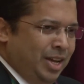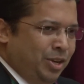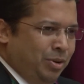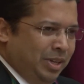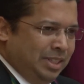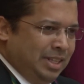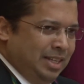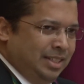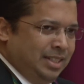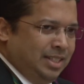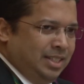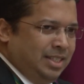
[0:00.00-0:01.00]
Your
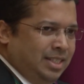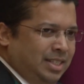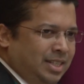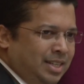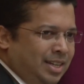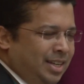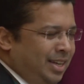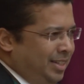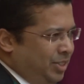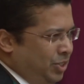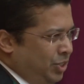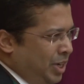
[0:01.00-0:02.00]
Excellencies,
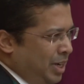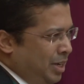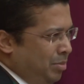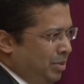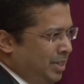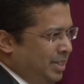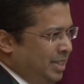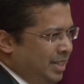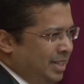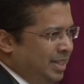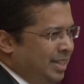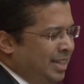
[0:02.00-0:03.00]
ladies and gentlemen.
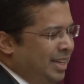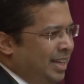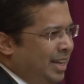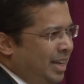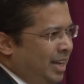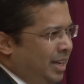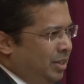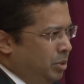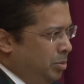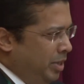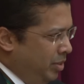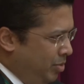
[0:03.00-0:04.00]
It
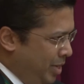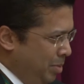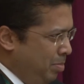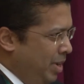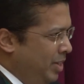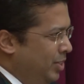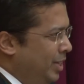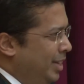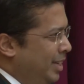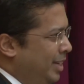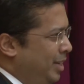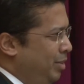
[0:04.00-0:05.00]
gives me great
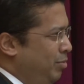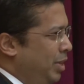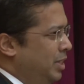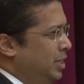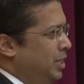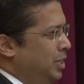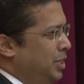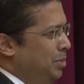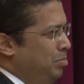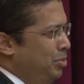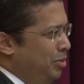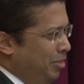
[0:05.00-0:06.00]
pleasure, in fact it's a
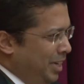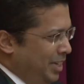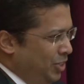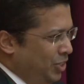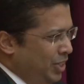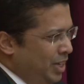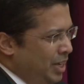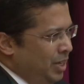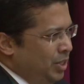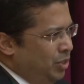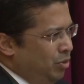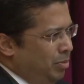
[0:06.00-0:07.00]
deep privilege,
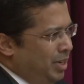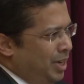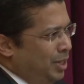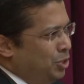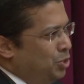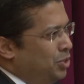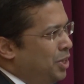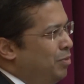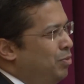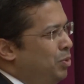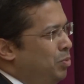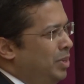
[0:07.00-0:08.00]
to have been asked to say a
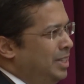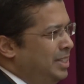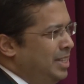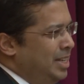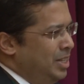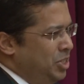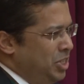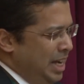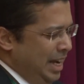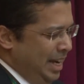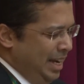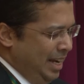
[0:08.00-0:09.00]
few words here
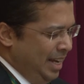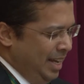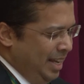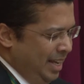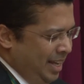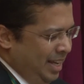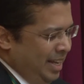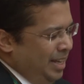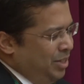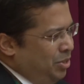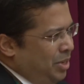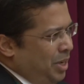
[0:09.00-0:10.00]
today.
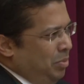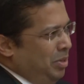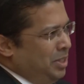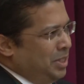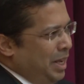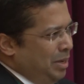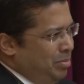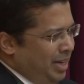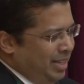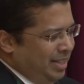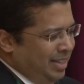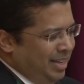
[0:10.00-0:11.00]
Today we
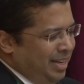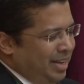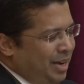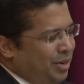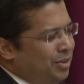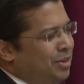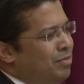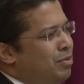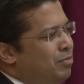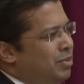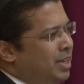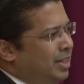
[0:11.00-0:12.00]
celebrate the
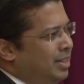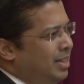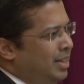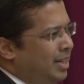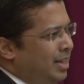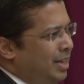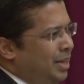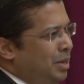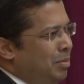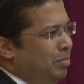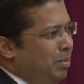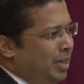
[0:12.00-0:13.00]
150th
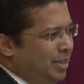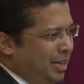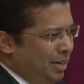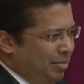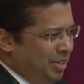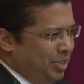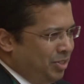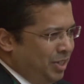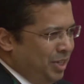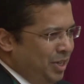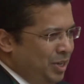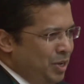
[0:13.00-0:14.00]
birth anniversary